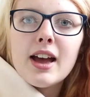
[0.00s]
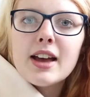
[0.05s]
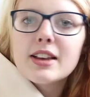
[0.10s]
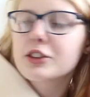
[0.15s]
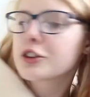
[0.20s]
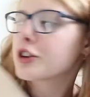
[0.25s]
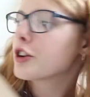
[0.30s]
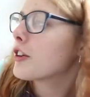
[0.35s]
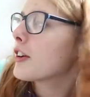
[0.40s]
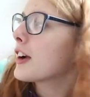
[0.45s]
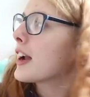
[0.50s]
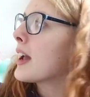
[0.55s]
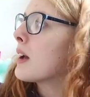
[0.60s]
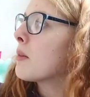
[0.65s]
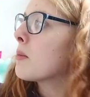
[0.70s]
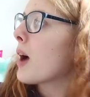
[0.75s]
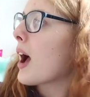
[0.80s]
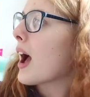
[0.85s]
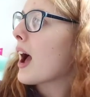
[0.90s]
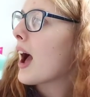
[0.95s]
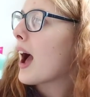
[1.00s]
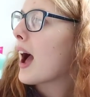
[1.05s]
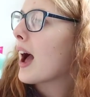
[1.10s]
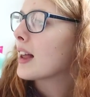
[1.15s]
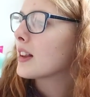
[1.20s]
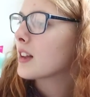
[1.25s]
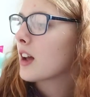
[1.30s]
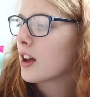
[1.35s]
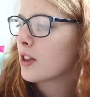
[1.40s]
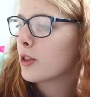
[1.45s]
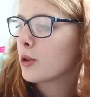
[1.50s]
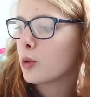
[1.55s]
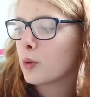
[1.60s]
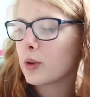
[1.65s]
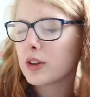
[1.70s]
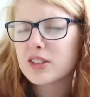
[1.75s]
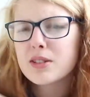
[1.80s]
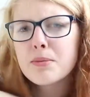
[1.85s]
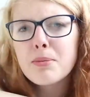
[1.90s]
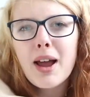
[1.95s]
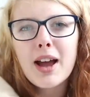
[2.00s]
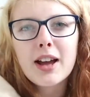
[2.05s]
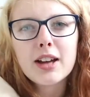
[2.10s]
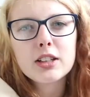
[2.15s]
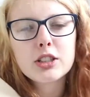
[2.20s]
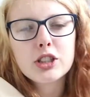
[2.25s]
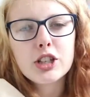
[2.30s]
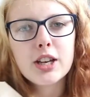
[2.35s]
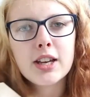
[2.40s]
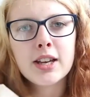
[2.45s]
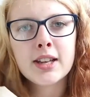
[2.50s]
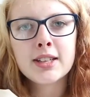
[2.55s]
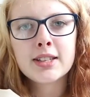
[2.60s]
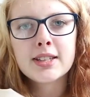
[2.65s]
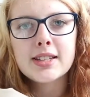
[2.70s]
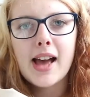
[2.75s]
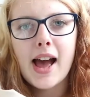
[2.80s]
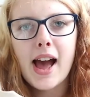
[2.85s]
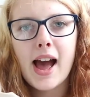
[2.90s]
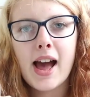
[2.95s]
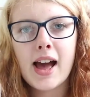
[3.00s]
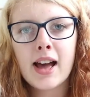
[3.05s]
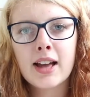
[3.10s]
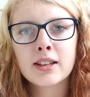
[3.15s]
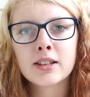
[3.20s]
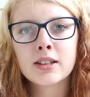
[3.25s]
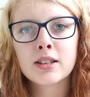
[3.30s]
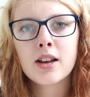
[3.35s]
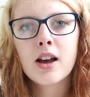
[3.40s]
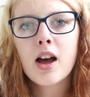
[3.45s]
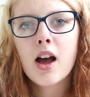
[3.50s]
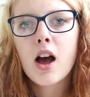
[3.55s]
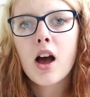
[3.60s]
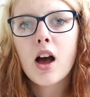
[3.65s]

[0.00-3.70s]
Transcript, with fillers: It's cream, and I thought with some black jeans and